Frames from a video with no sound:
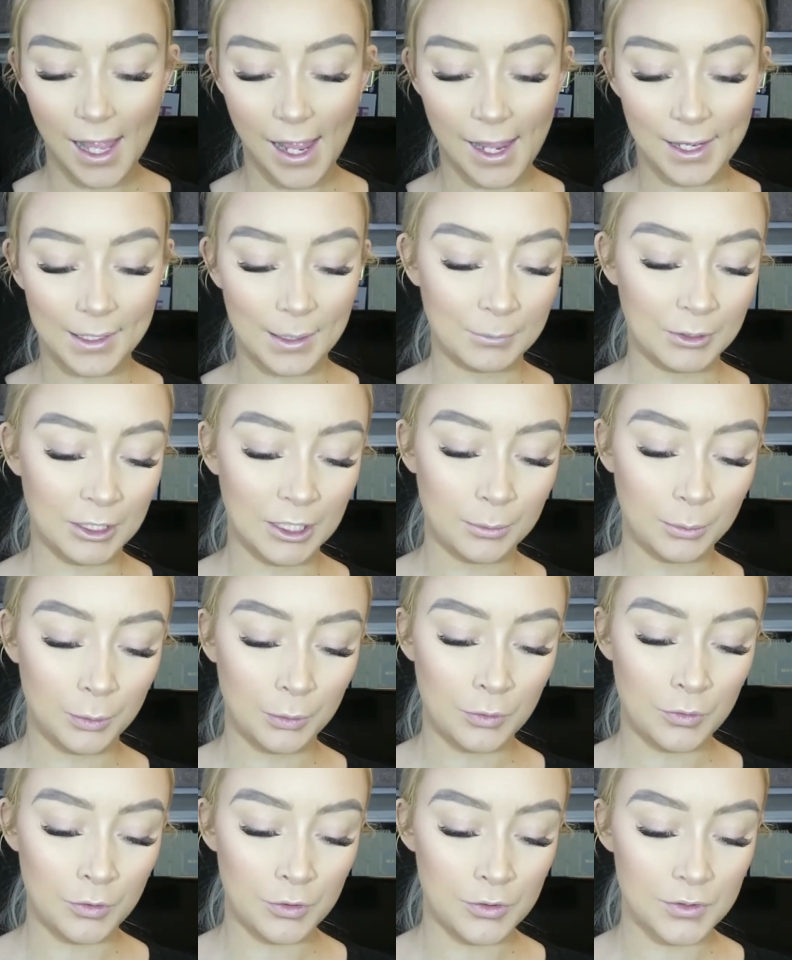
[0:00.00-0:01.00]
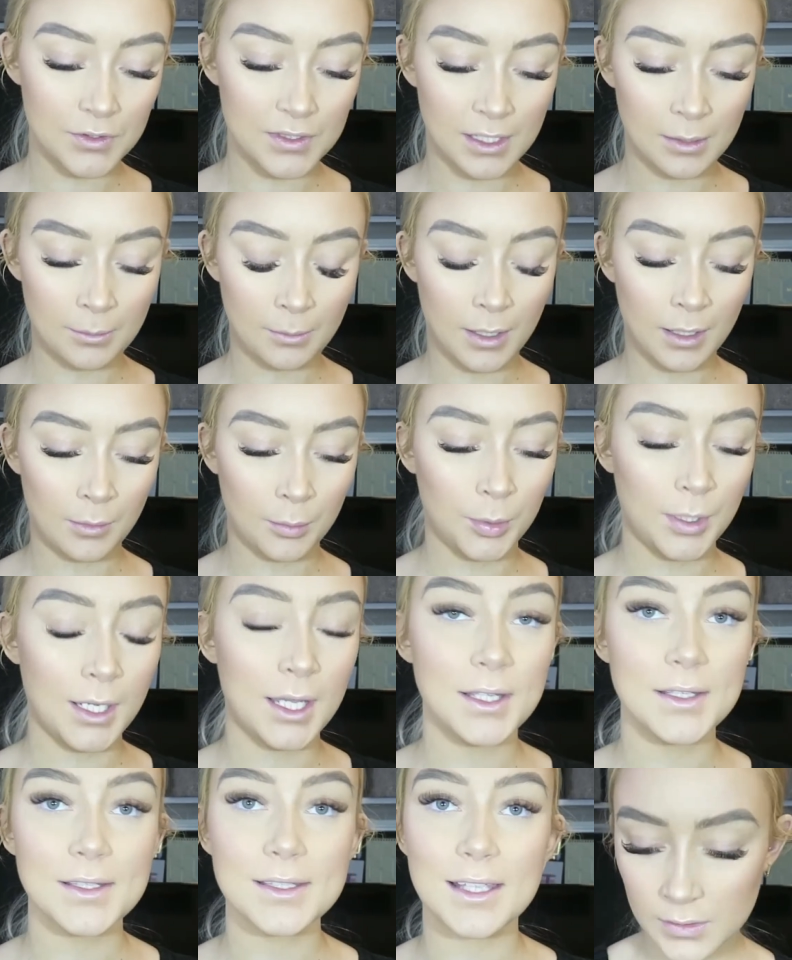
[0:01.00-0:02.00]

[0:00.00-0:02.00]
and I'm going to put those in my brows.